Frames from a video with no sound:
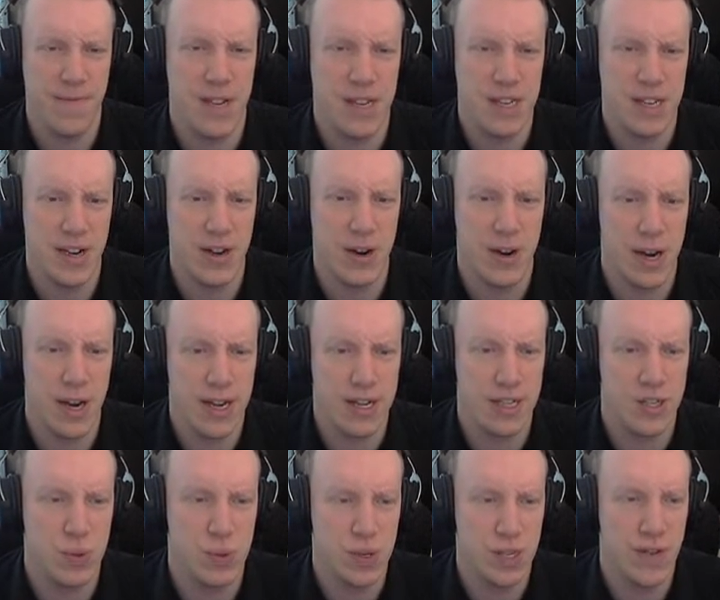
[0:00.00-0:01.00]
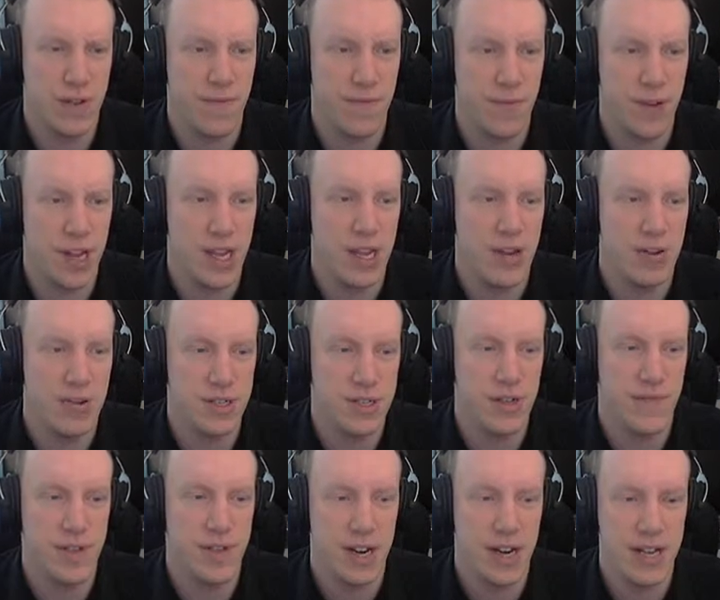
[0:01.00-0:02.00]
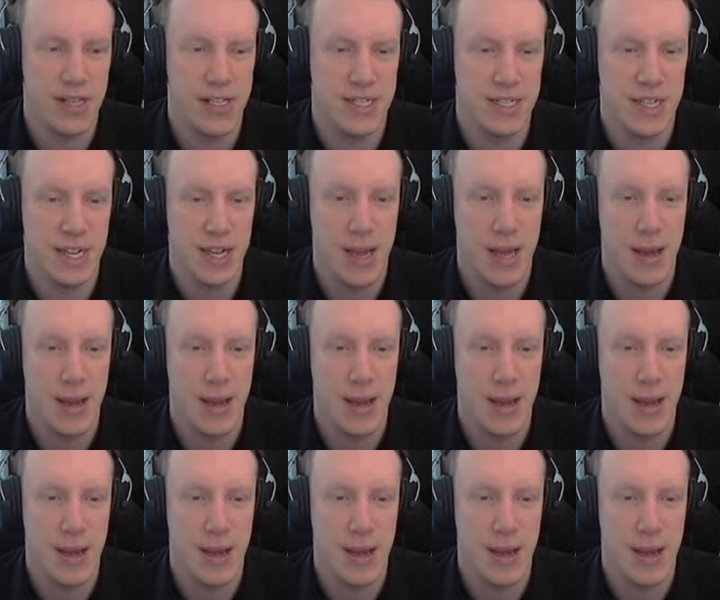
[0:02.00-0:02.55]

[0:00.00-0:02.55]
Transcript: think they are like 23 or something else.